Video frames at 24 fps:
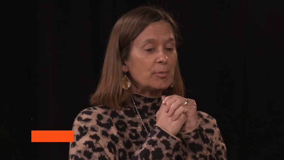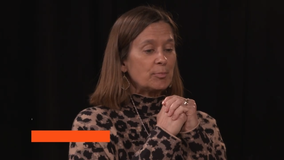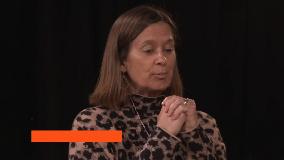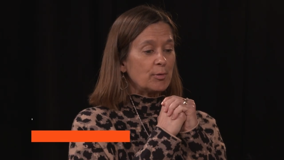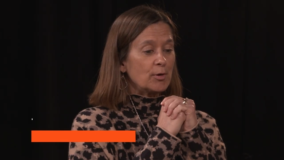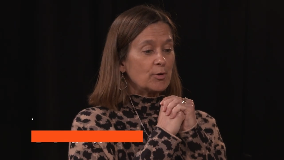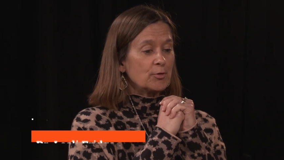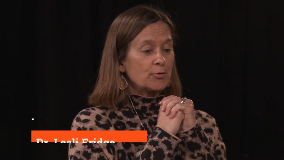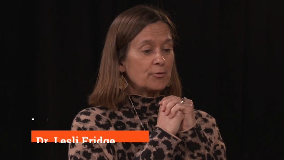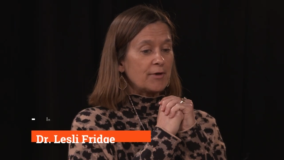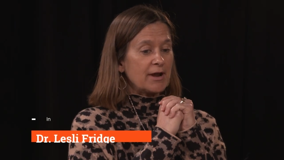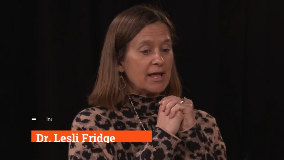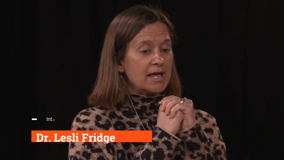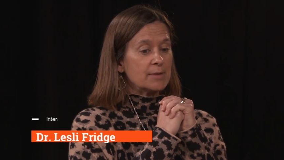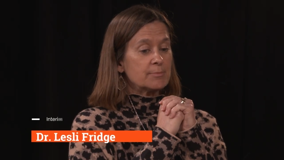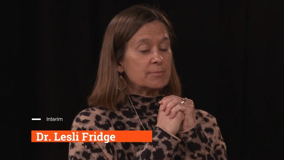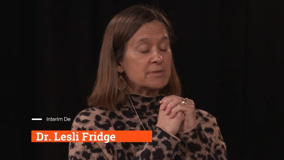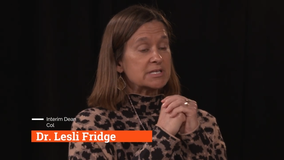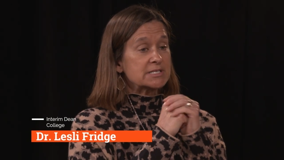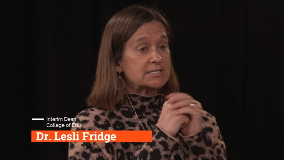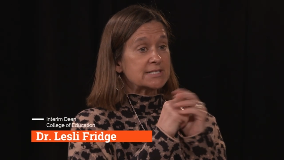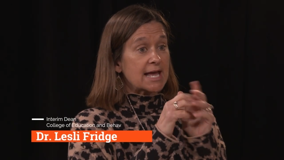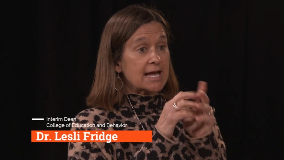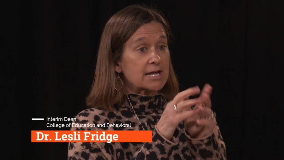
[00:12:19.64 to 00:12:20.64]
program
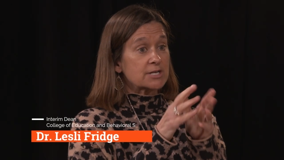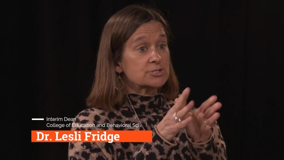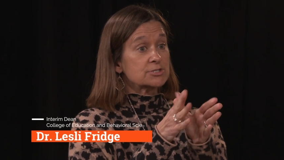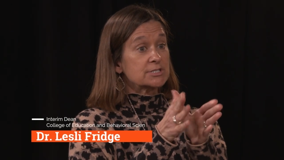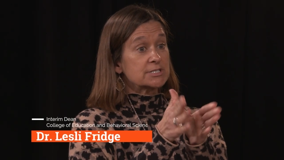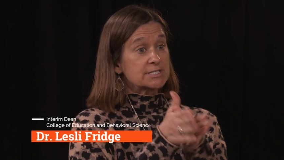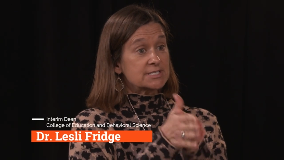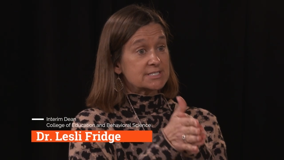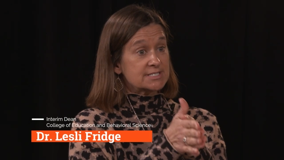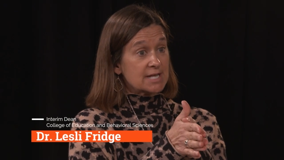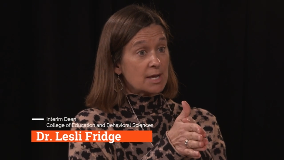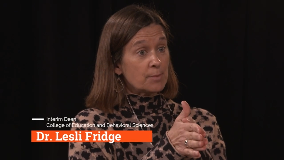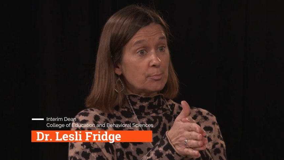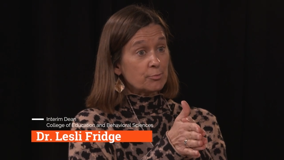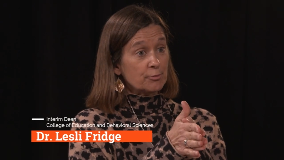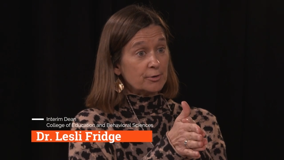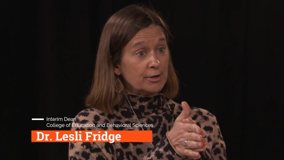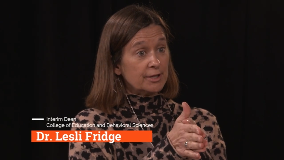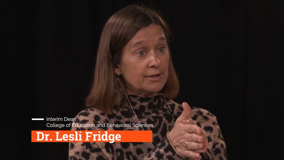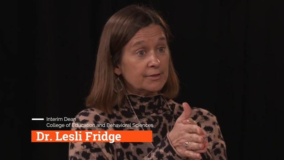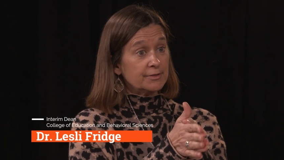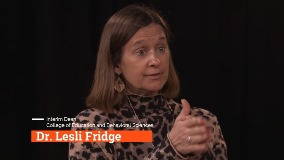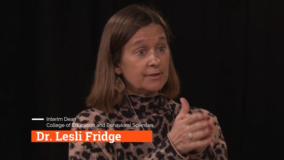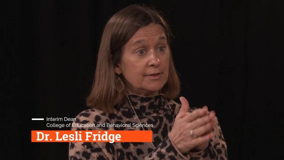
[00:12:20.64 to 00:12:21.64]
is actually
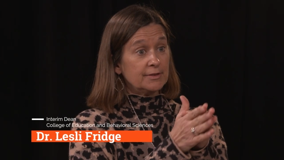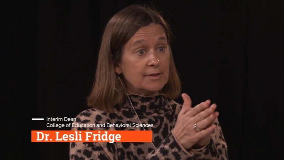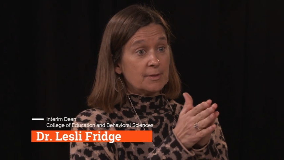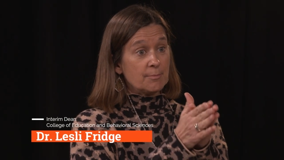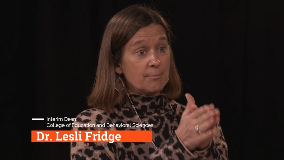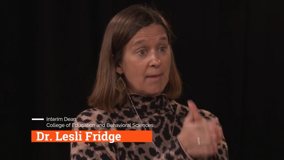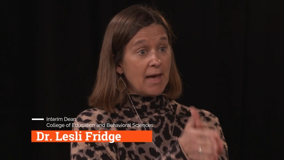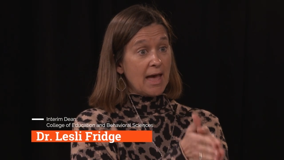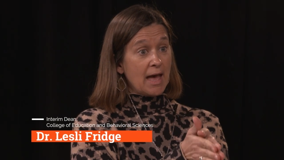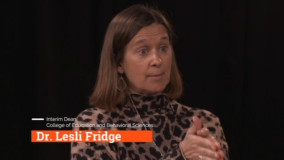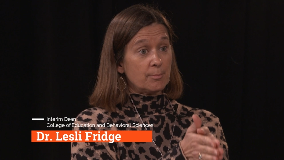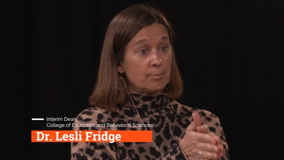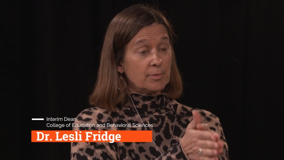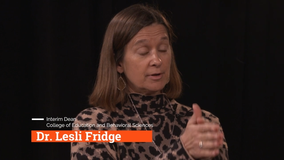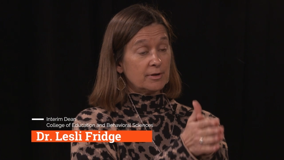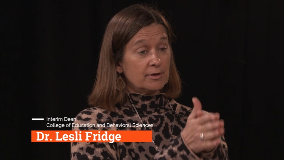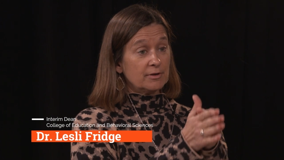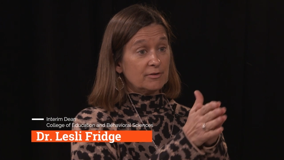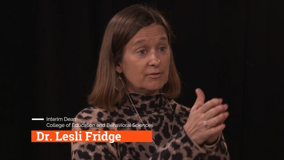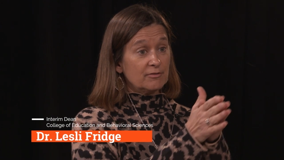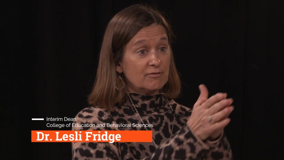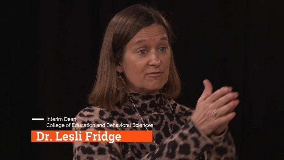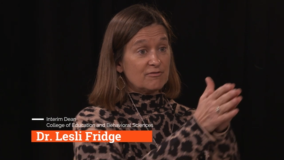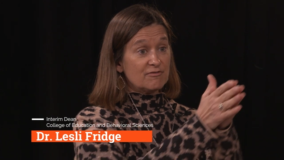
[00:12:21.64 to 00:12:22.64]
separate than the map
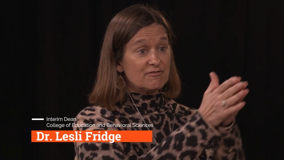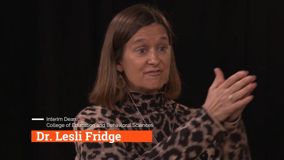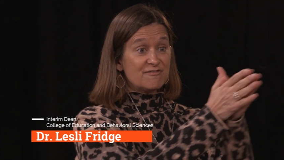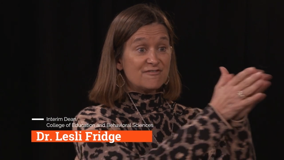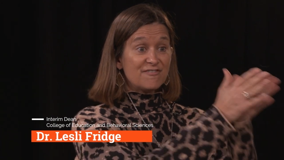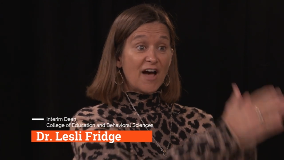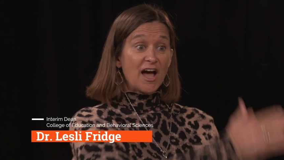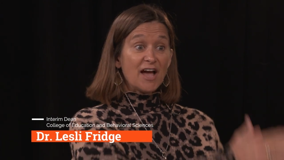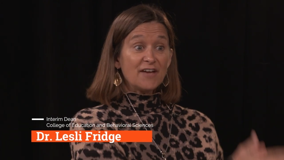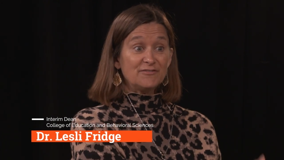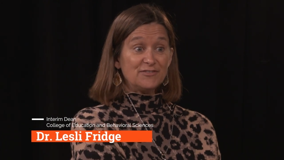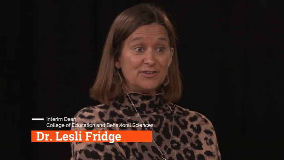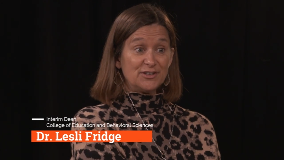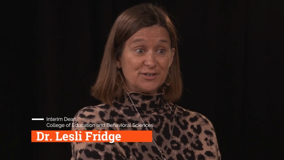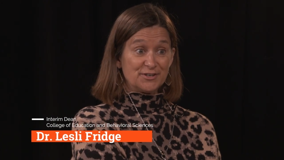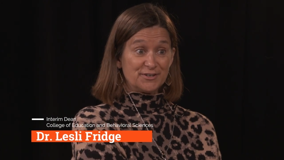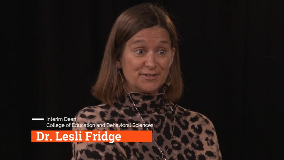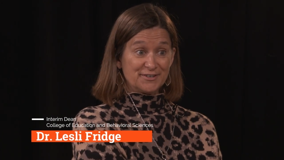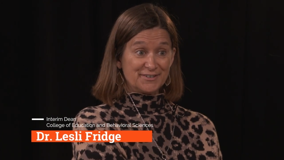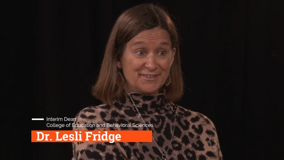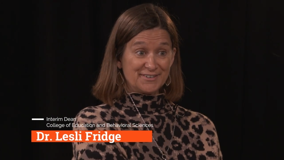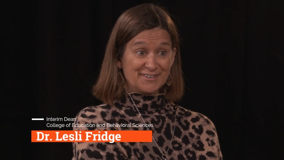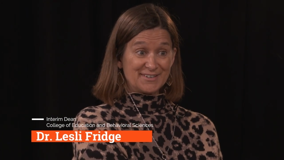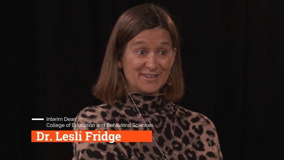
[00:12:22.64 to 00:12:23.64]

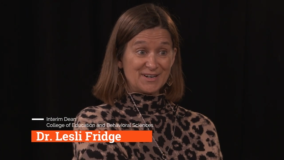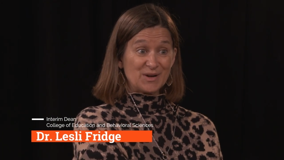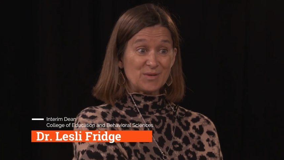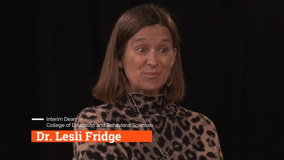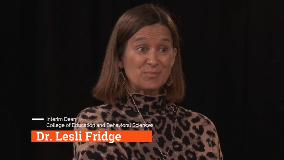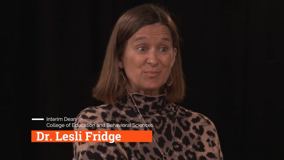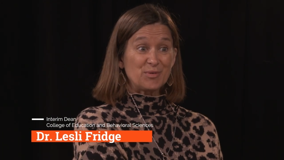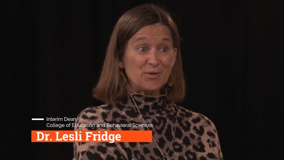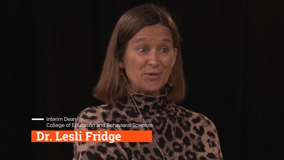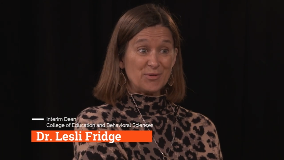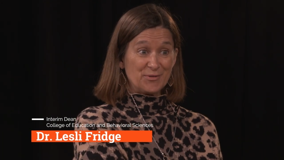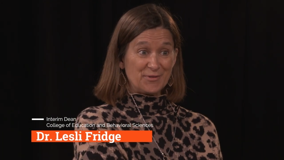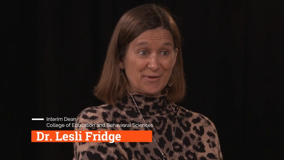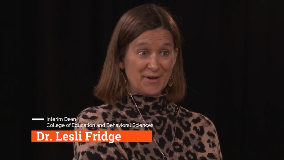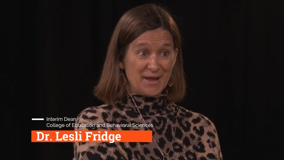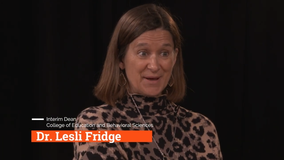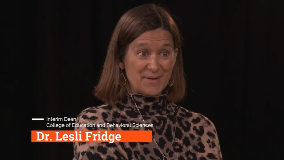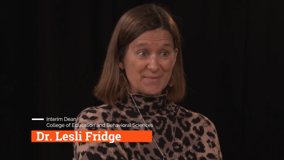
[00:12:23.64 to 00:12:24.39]
five-year program.